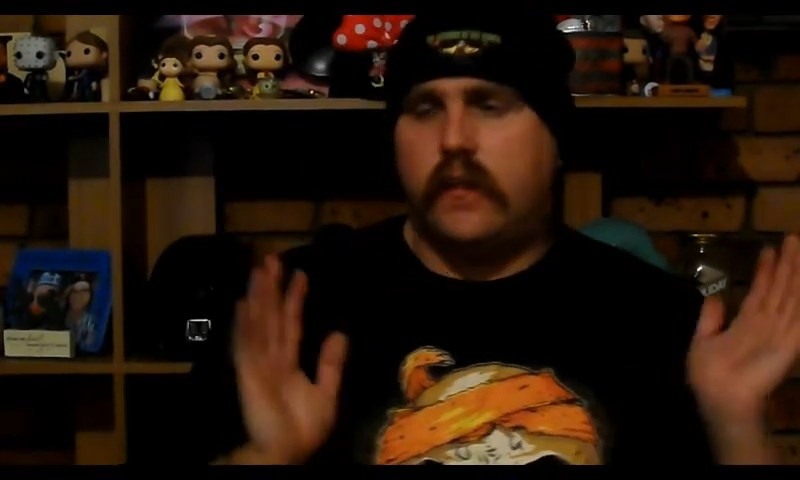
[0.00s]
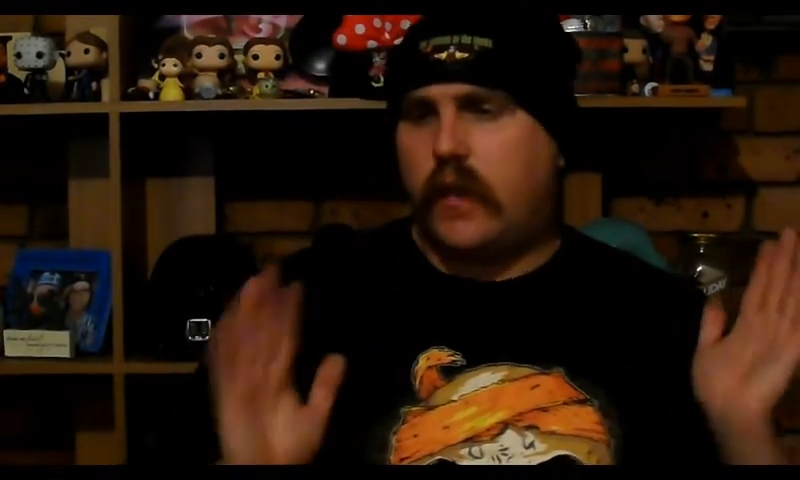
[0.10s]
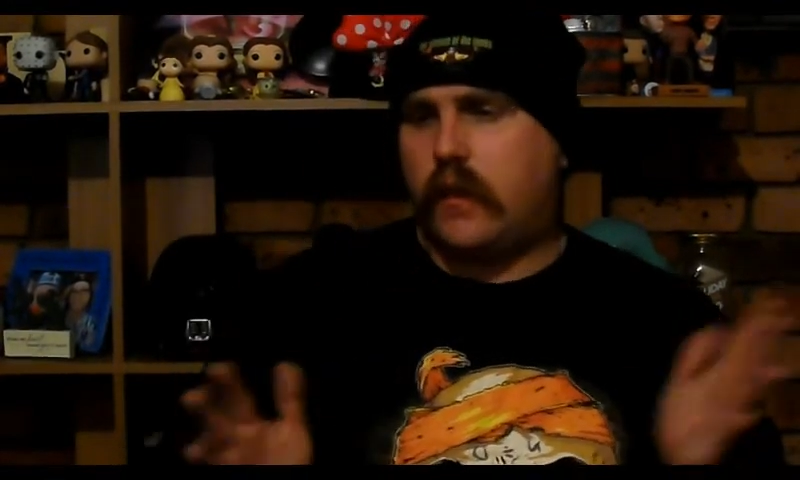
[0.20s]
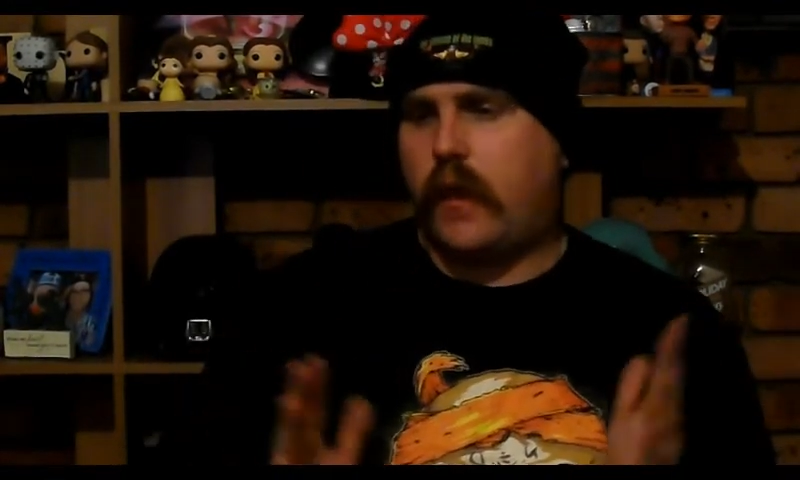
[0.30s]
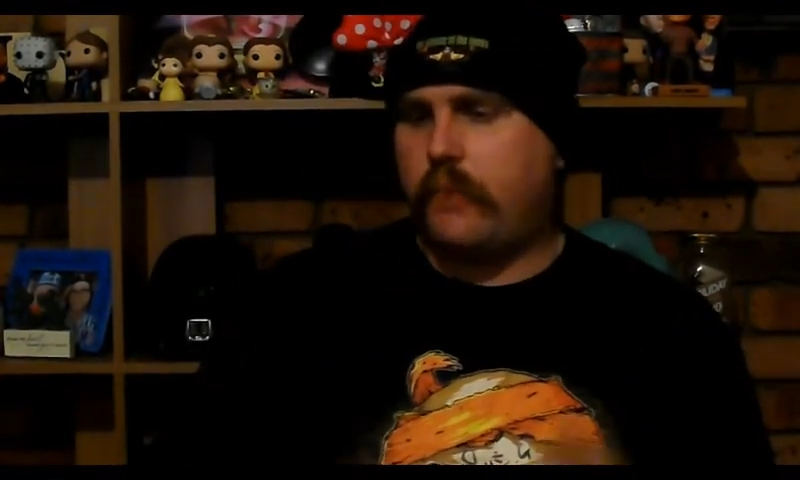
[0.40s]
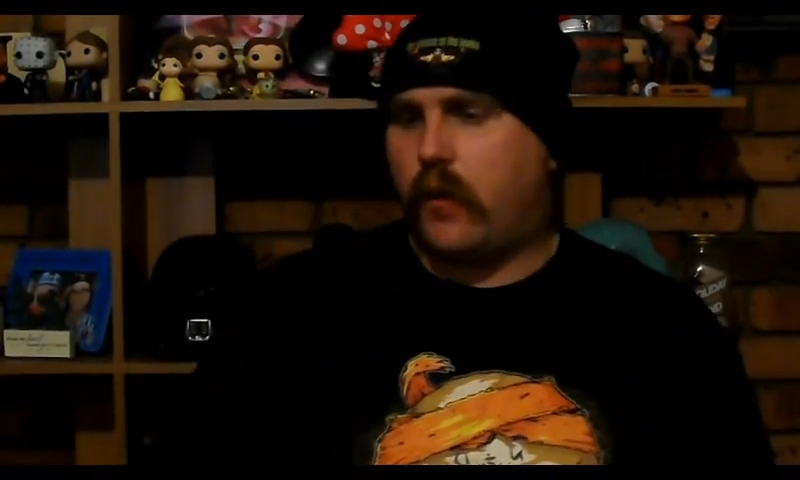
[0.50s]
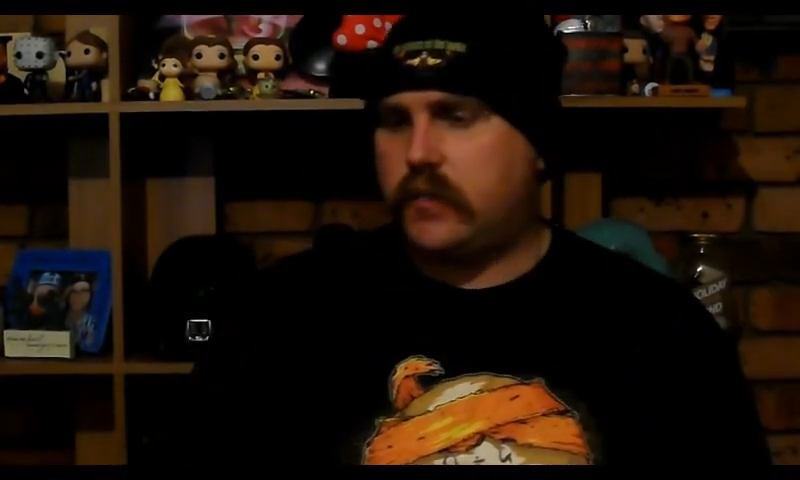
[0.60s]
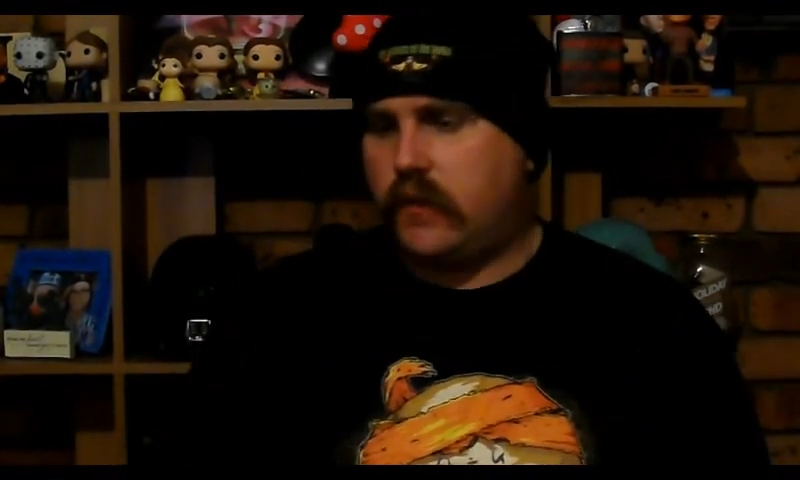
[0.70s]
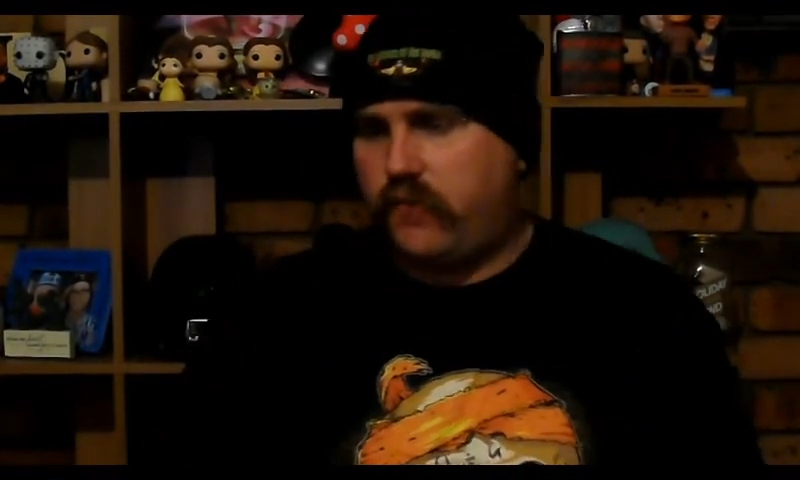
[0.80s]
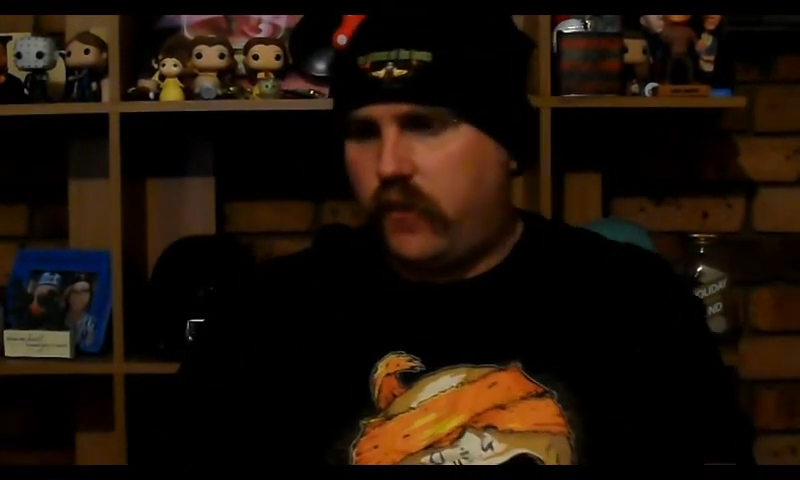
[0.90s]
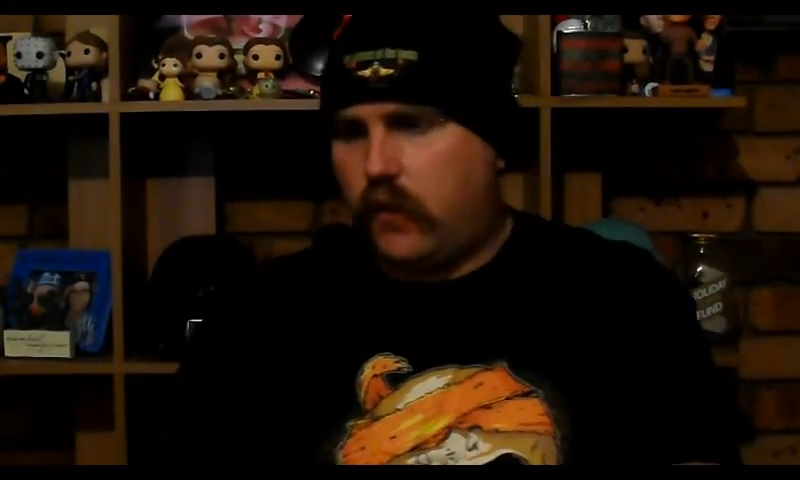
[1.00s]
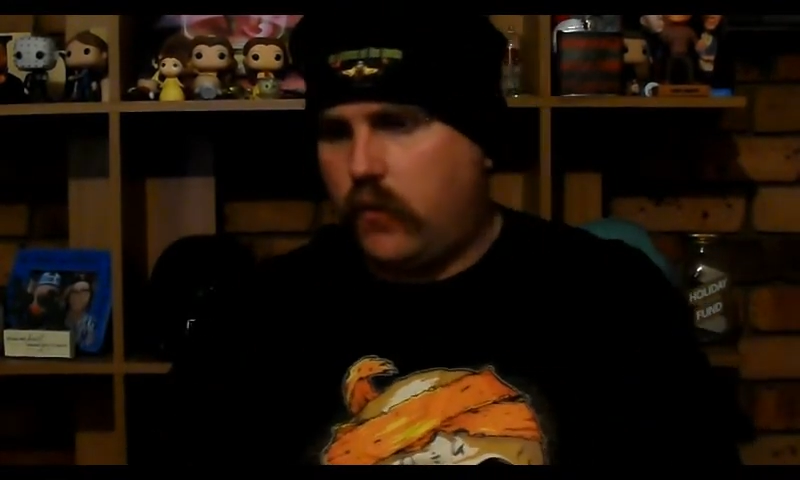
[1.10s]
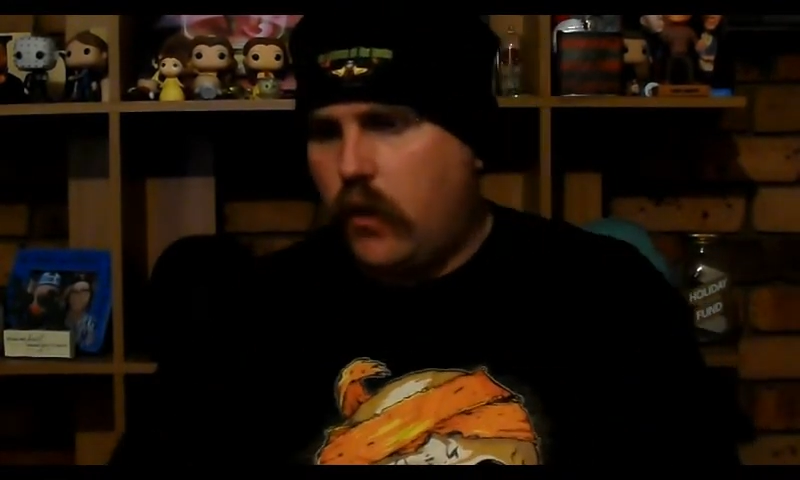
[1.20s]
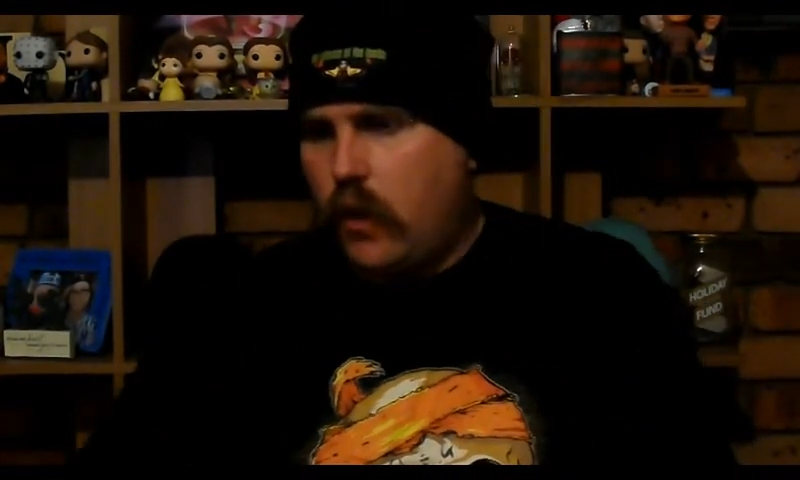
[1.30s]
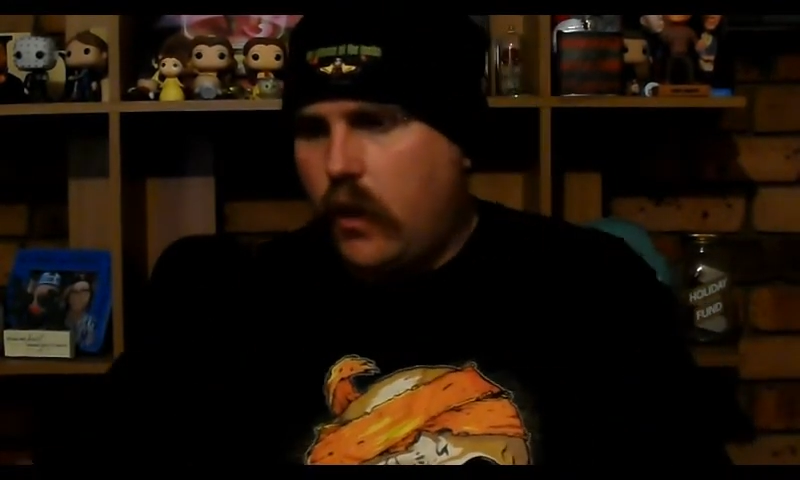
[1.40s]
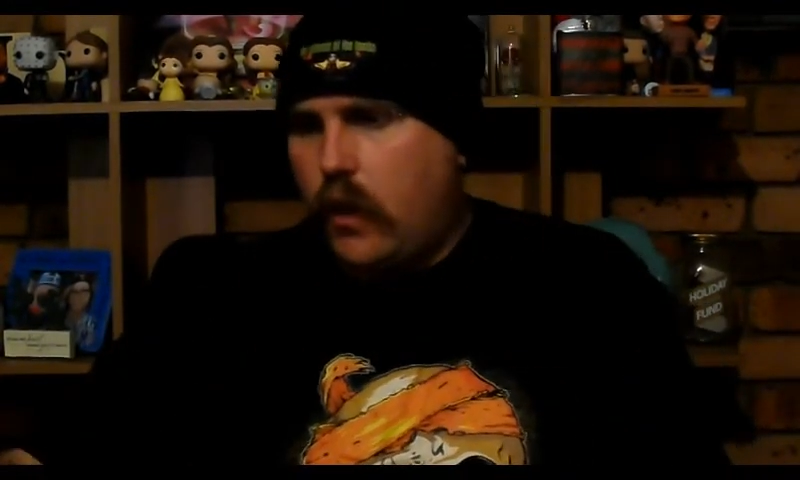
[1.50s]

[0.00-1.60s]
Another unboxing for you.